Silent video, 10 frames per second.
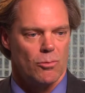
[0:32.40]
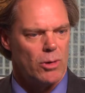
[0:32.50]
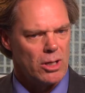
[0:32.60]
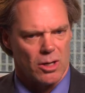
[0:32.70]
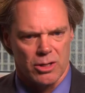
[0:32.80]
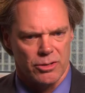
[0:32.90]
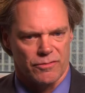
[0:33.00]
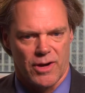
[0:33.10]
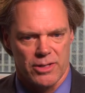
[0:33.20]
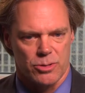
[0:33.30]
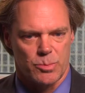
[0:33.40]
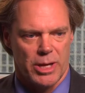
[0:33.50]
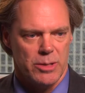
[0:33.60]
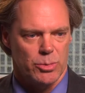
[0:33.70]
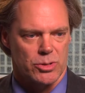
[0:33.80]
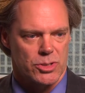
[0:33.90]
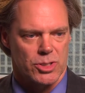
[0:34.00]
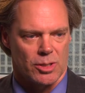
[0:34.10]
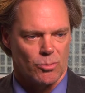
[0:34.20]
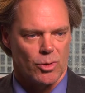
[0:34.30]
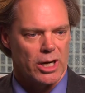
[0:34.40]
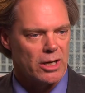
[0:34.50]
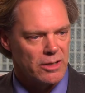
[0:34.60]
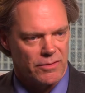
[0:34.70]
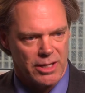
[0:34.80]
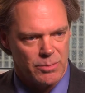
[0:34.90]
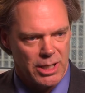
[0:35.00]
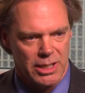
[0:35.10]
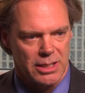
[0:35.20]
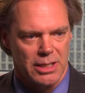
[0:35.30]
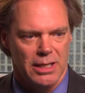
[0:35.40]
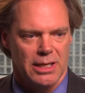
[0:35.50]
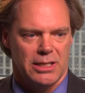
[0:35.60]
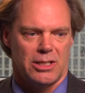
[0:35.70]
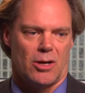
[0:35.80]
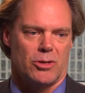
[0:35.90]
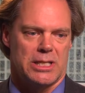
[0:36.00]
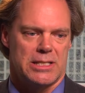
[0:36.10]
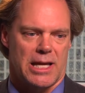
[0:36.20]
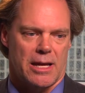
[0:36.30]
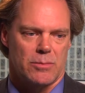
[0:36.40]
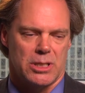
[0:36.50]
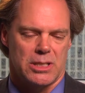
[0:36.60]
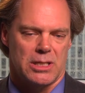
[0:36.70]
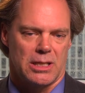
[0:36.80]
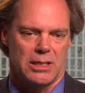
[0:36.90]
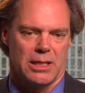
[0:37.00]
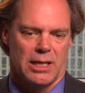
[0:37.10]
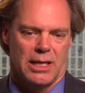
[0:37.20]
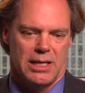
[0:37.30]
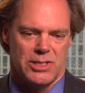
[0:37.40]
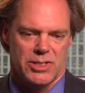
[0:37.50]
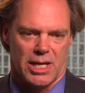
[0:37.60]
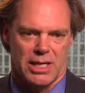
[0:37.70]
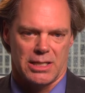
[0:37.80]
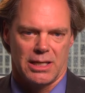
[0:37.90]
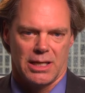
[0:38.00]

Well, are your father's papers somewhere? Have they been, you know, examined? And he said,